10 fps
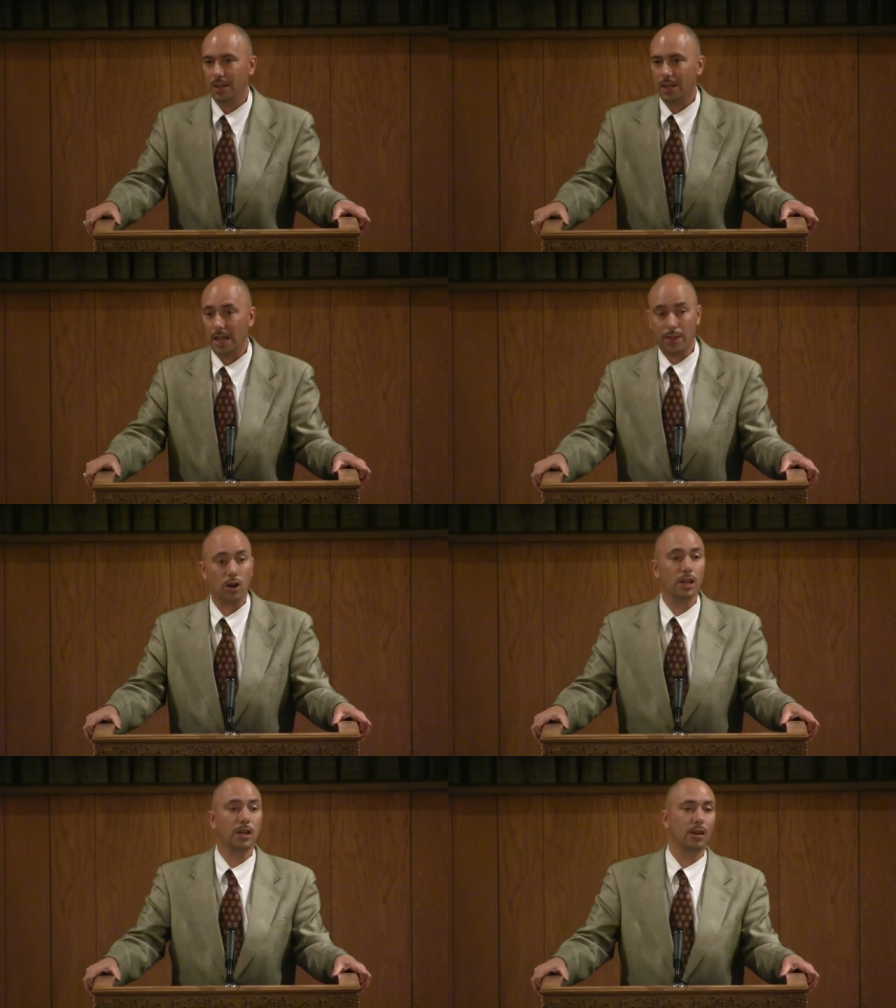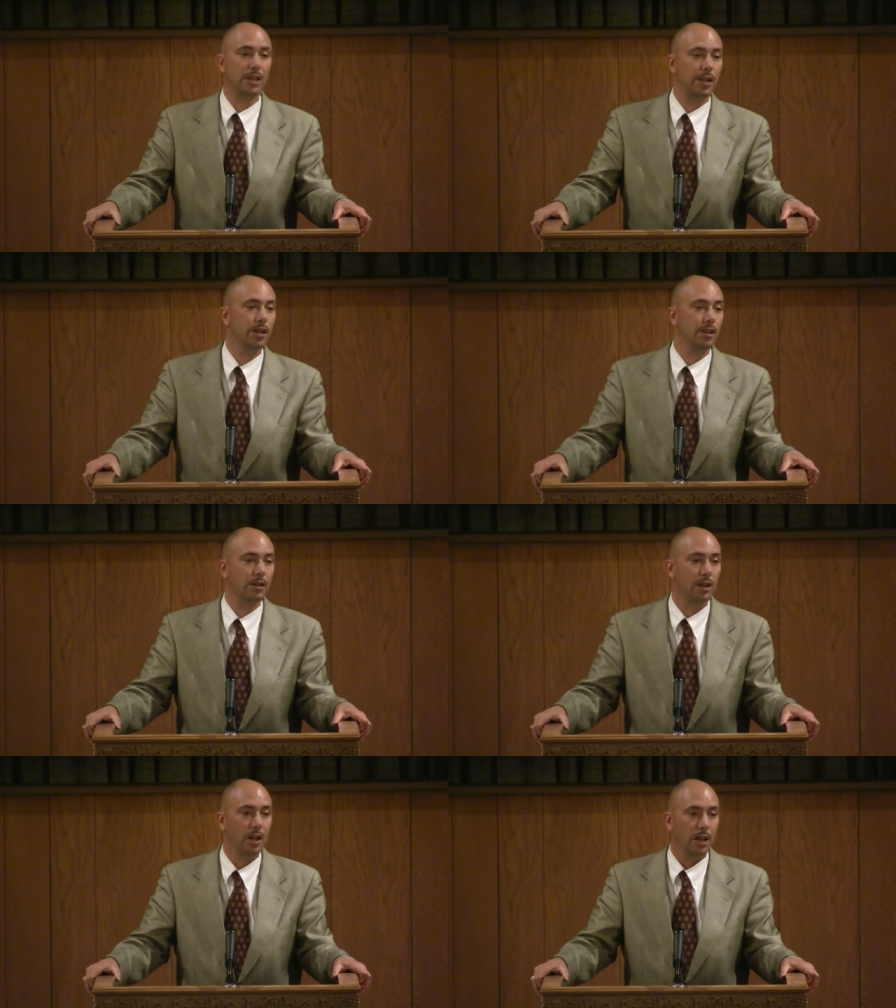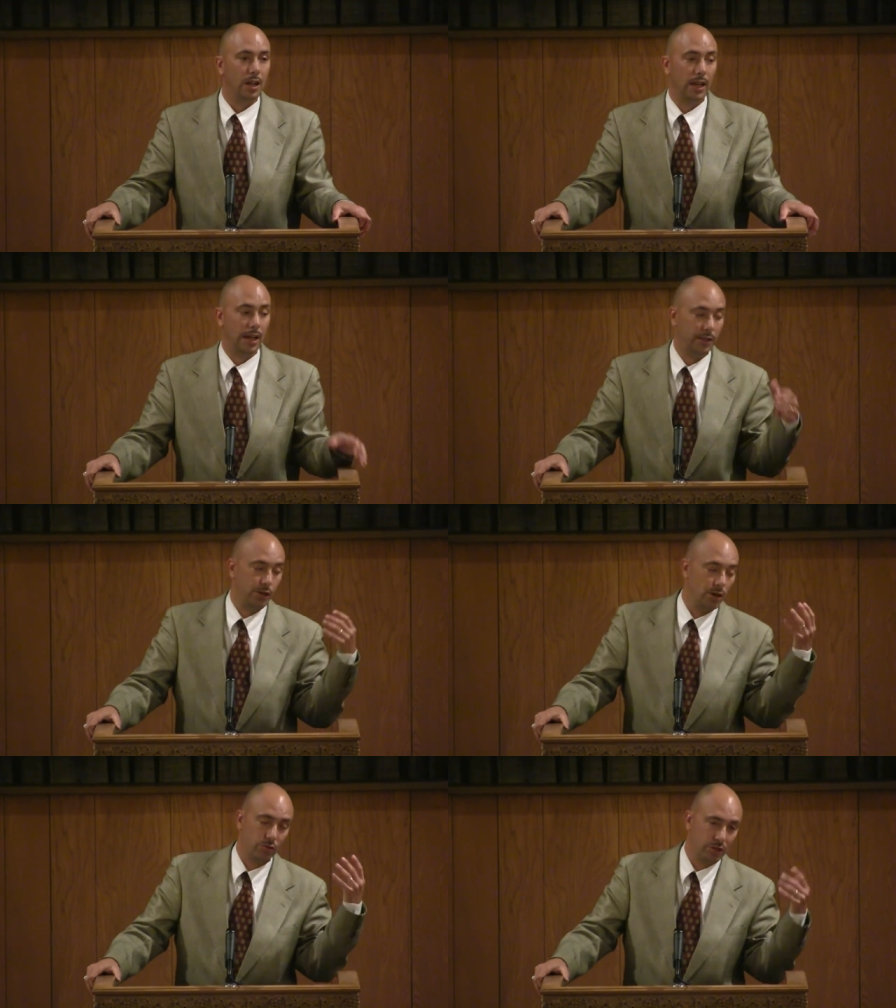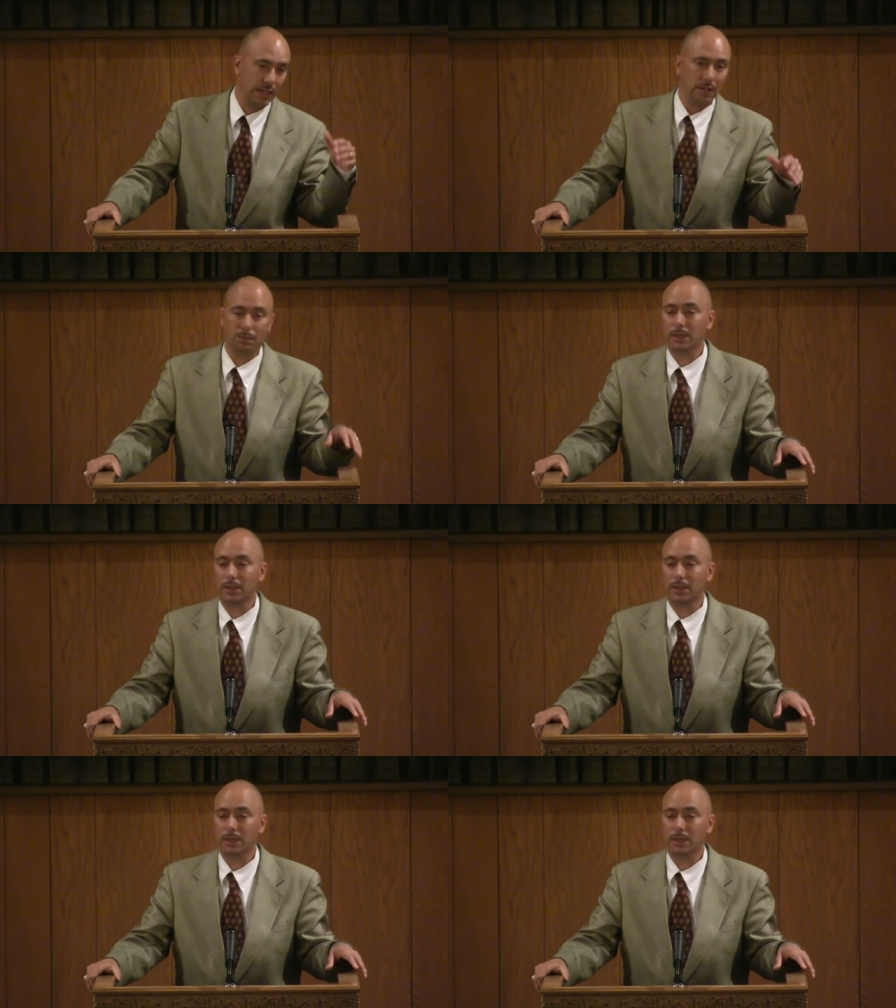And they're literally here, and you don't see them, but